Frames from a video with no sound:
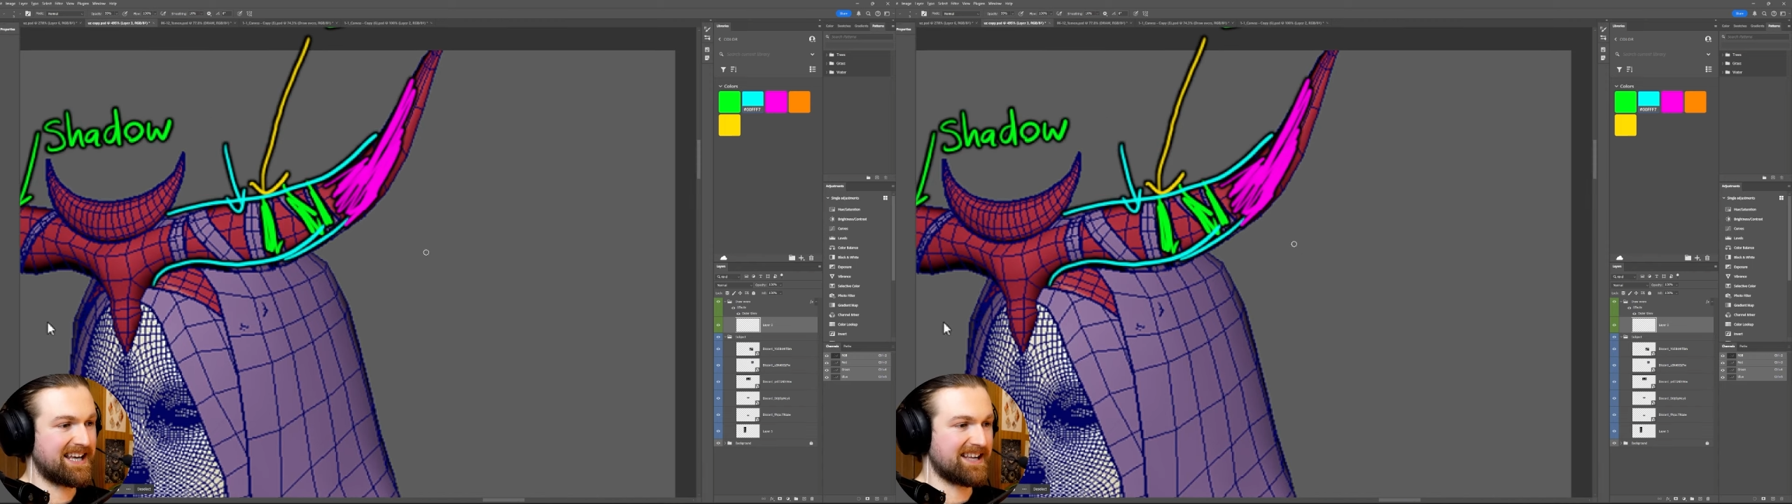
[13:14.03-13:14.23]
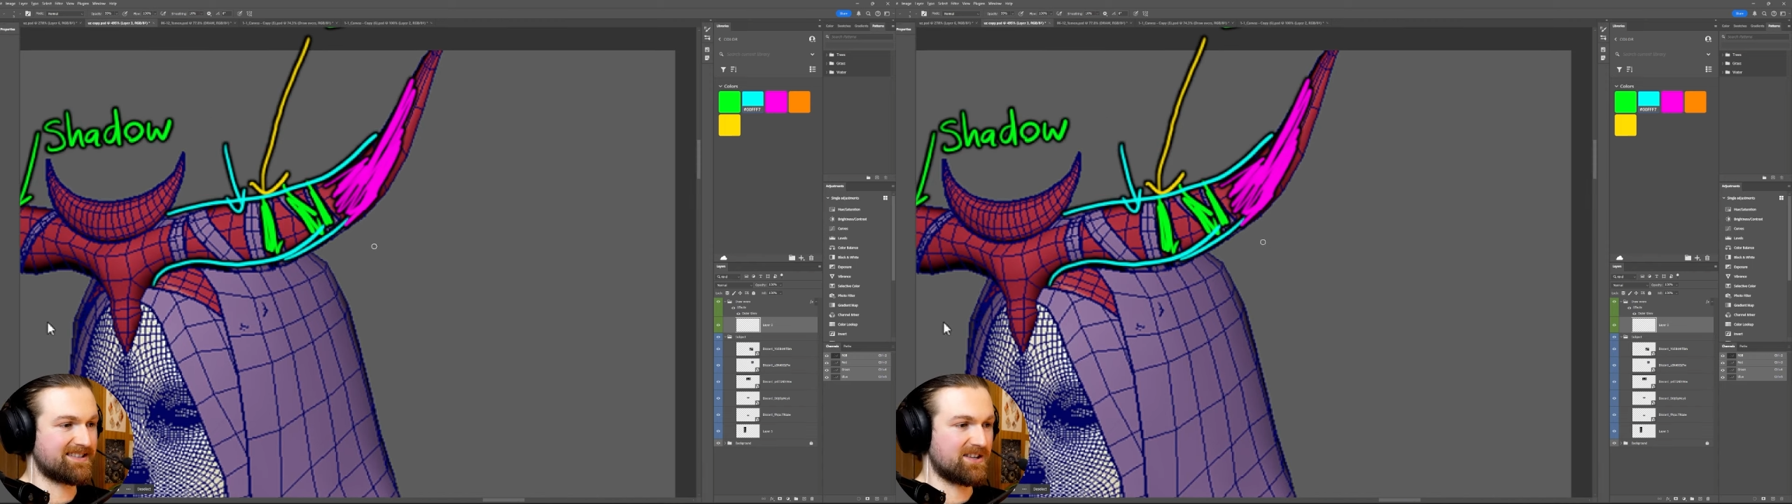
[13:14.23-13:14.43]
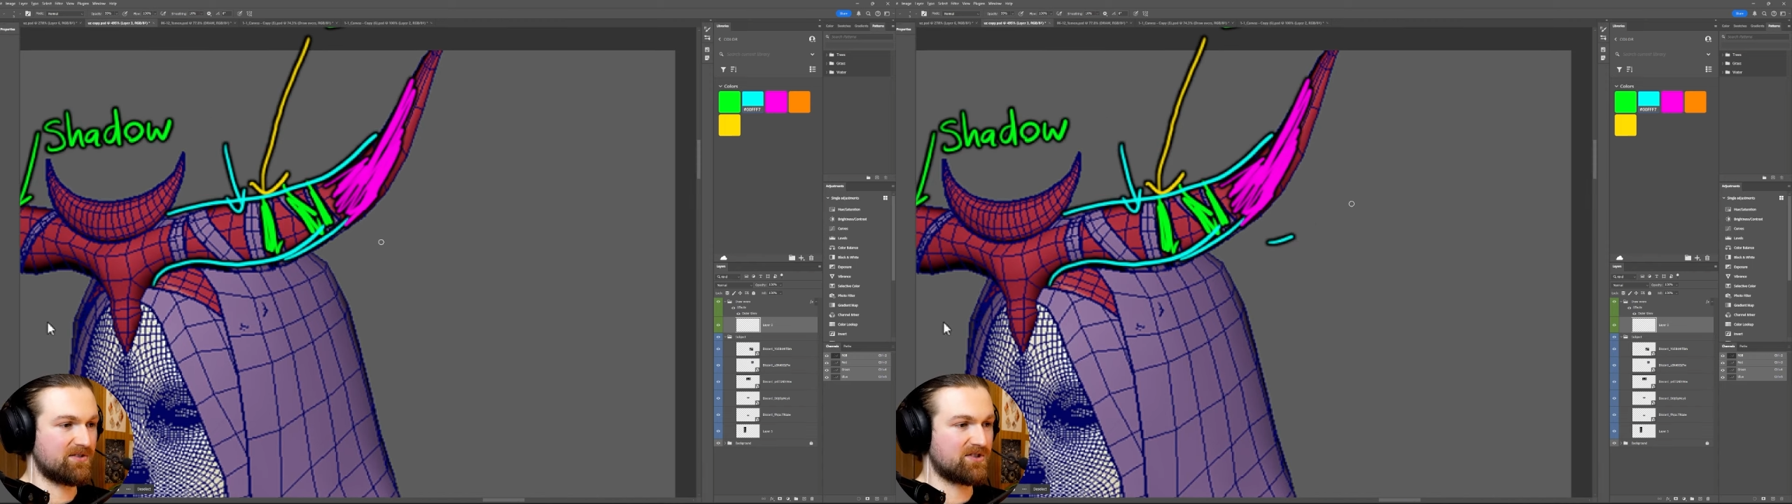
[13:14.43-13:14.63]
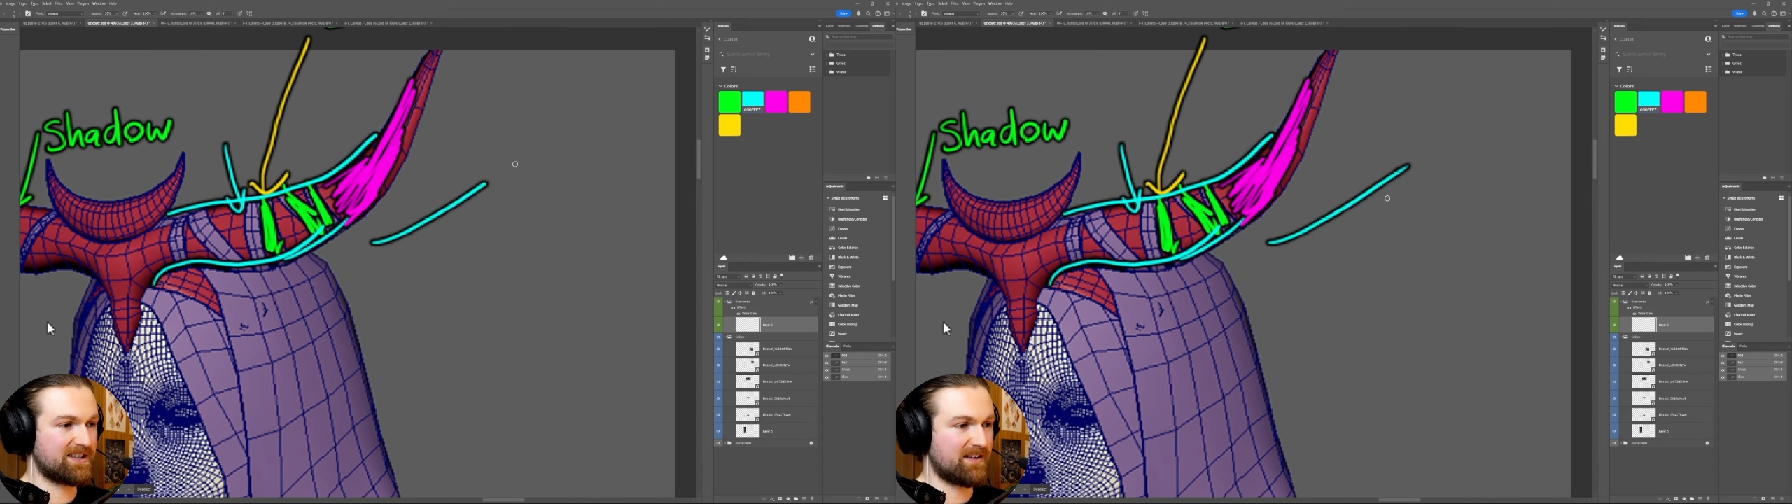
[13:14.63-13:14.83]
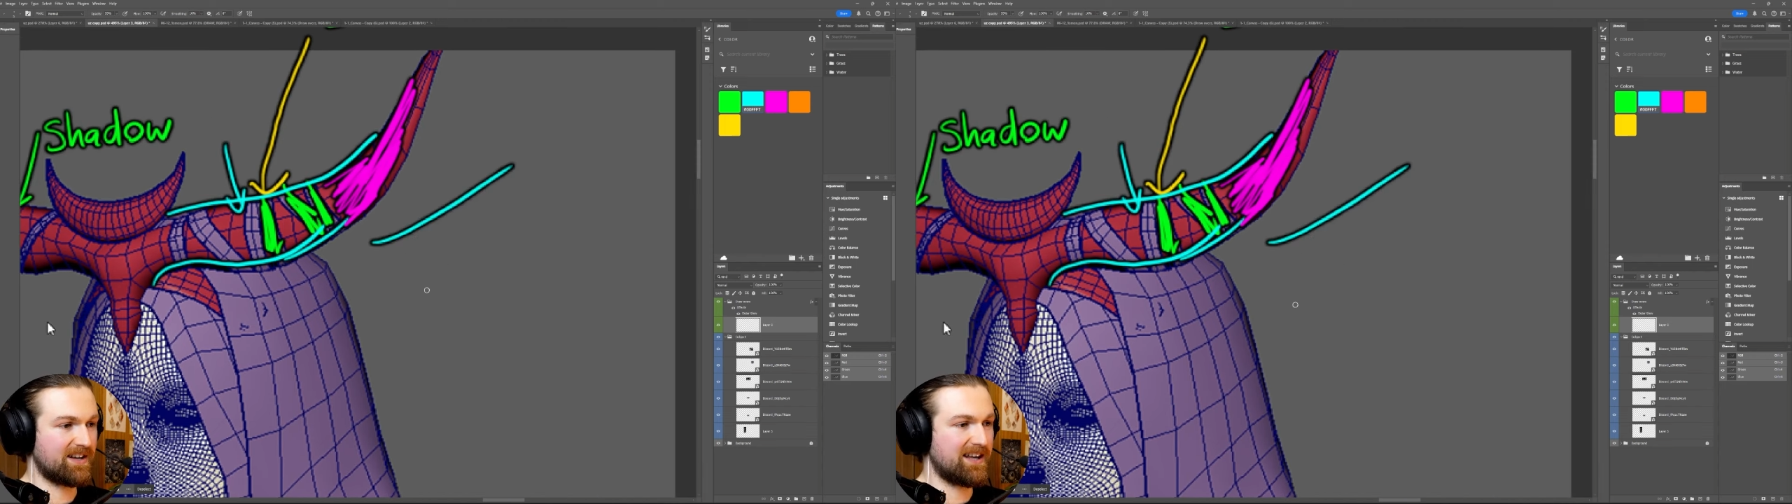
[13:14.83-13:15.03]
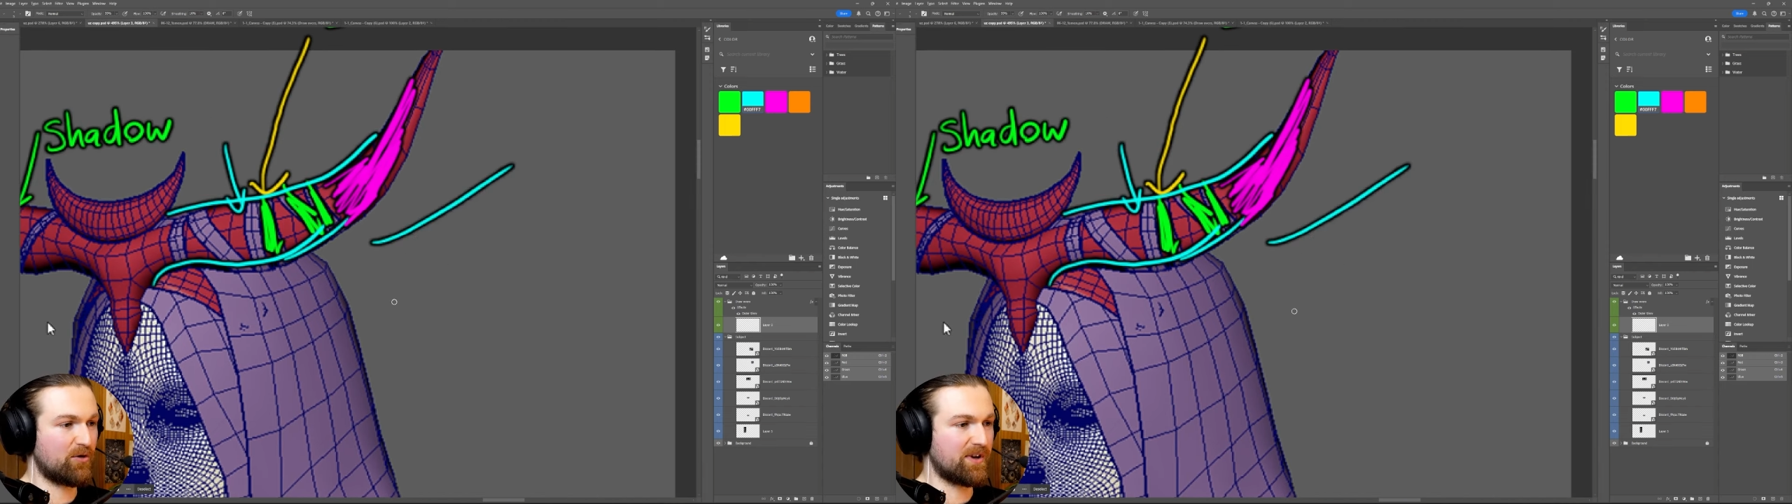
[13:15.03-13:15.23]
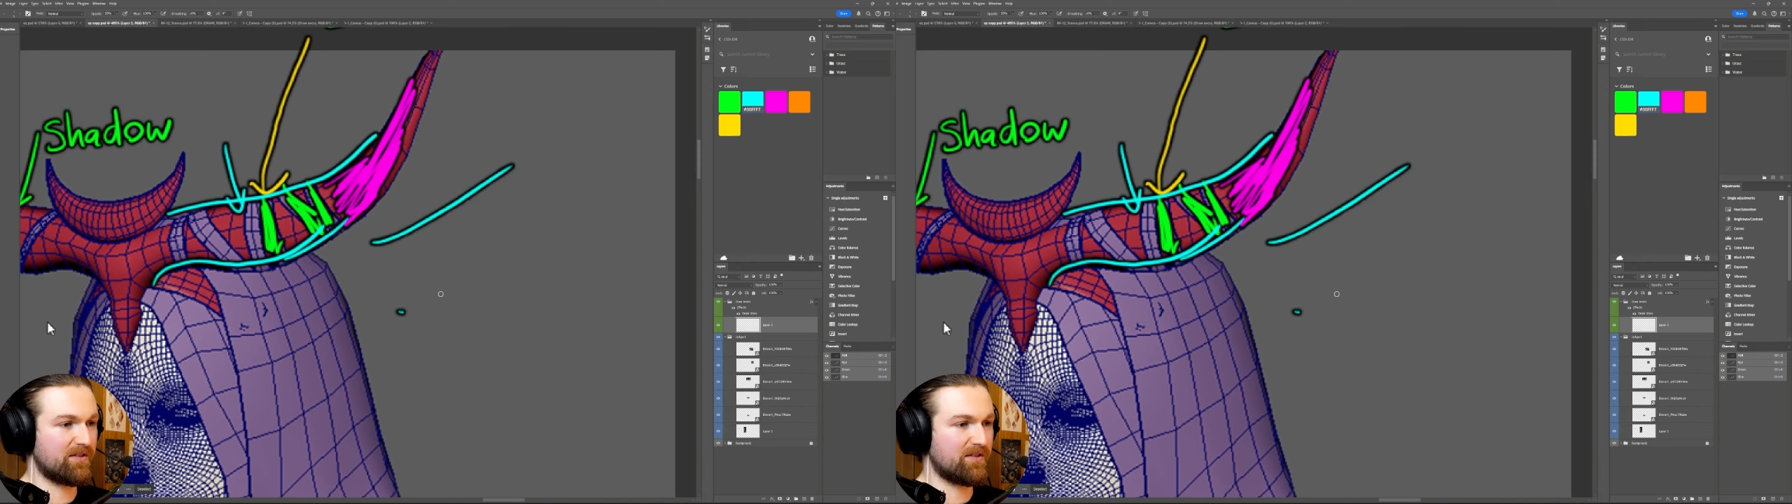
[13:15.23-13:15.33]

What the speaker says: is that you just have a little bit